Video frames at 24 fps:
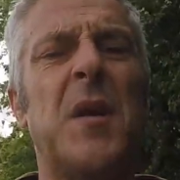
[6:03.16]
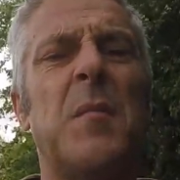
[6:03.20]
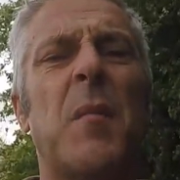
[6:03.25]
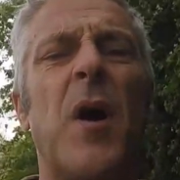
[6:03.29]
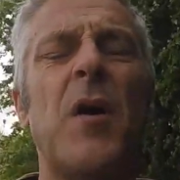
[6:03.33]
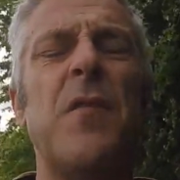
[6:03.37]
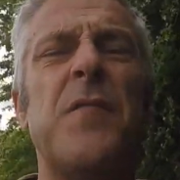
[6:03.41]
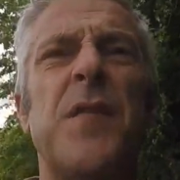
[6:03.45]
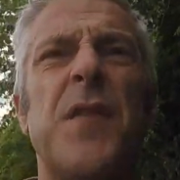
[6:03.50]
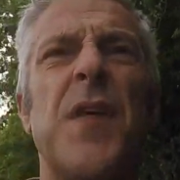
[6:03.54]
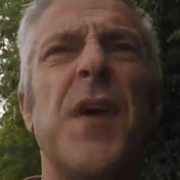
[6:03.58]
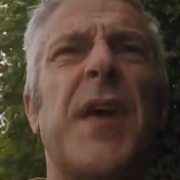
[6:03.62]
them
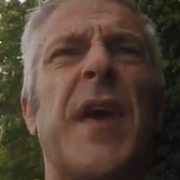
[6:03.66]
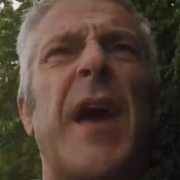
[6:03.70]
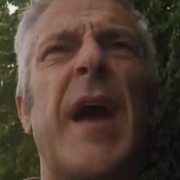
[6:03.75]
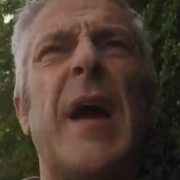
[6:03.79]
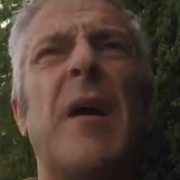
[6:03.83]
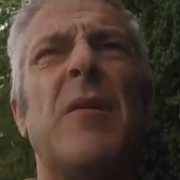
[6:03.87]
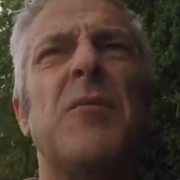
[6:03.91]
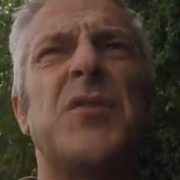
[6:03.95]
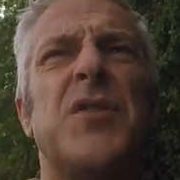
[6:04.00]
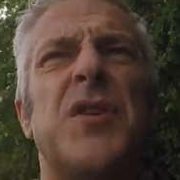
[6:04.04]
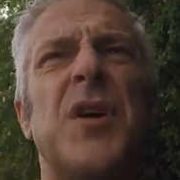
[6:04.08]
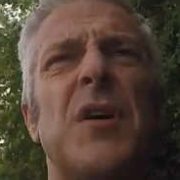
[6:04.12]
over the
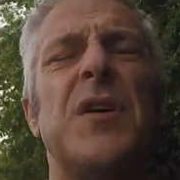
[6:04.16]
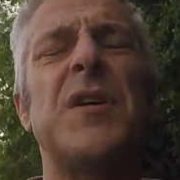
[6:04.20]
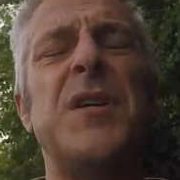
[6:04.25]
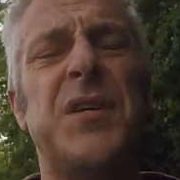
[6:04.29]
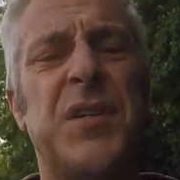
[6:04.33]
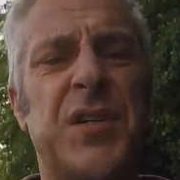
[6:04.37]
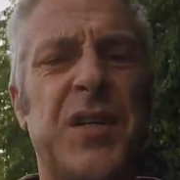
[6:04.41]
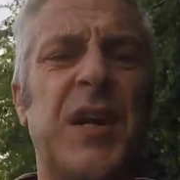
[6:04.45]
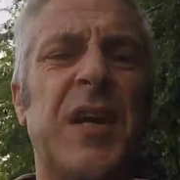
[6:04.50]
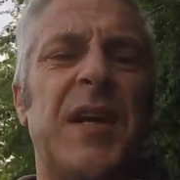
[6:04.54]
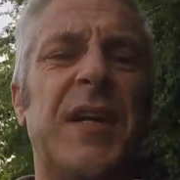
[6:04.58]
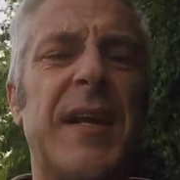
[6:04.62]
counter. You
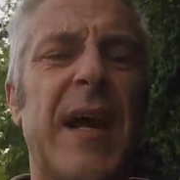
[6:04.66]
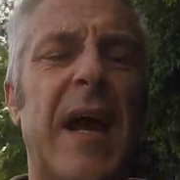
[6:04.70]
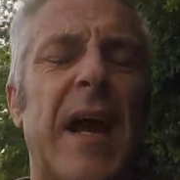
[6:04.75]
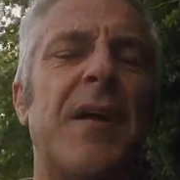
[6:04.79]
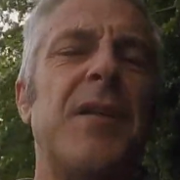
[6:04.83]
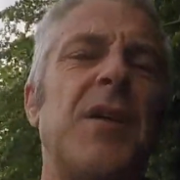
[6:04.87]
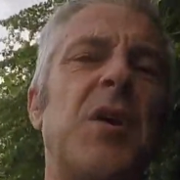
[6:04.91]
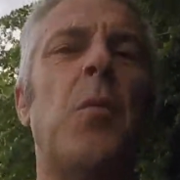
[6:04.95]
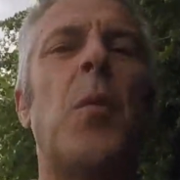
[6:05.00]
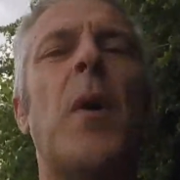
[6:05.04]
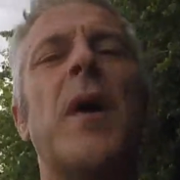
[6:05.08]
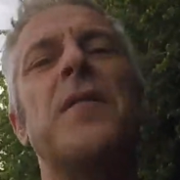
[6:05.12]
sit down,
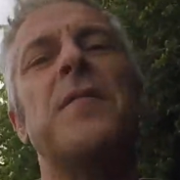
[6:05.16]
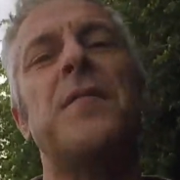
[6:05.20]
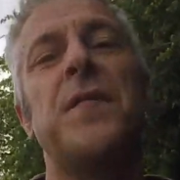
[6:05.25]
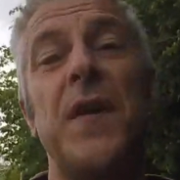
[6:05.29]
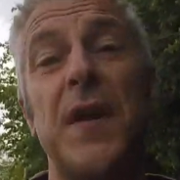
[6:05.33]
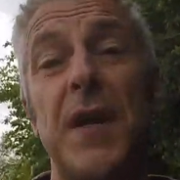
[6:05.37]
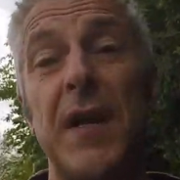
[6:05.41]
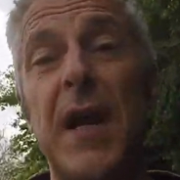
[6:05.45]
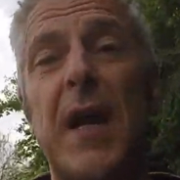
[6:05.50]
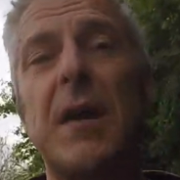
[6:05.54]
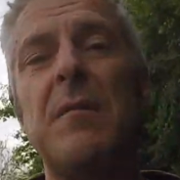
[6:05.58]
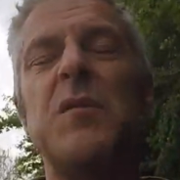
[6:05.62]
you wait for
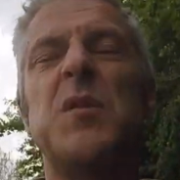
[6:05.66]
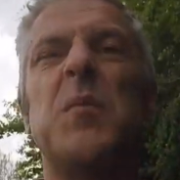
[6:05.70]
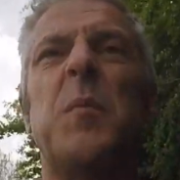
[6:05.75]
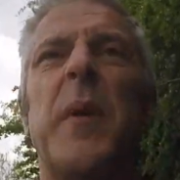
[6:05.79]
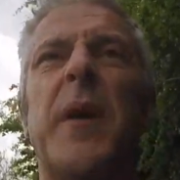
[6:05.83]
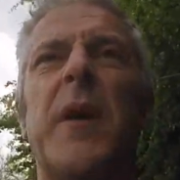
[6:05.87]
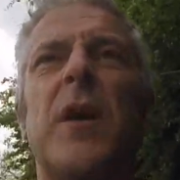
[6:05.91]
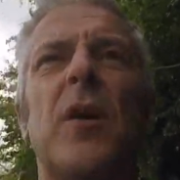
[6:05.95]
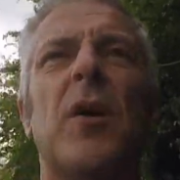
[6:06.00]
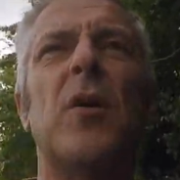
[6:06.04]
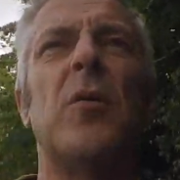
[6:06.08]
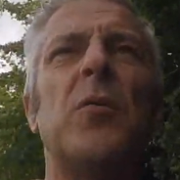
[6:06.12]
your name to be
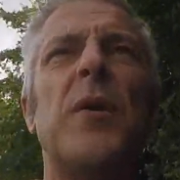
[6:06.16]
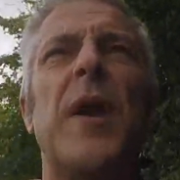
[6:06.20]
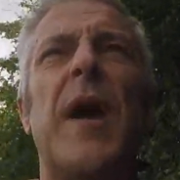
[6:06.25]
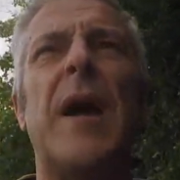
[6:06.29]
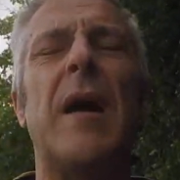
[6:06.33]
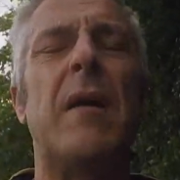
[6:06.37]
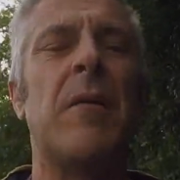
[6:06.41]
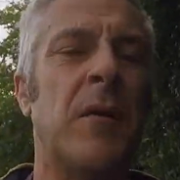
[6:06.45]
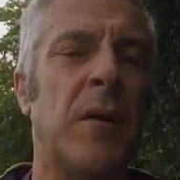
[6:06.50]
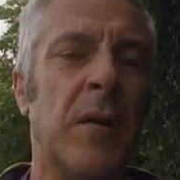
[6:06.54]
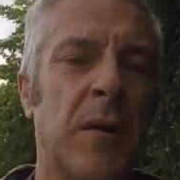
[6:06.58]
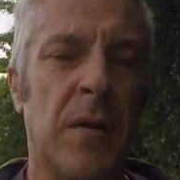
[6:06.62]
called
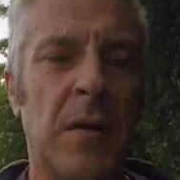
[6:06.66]
out,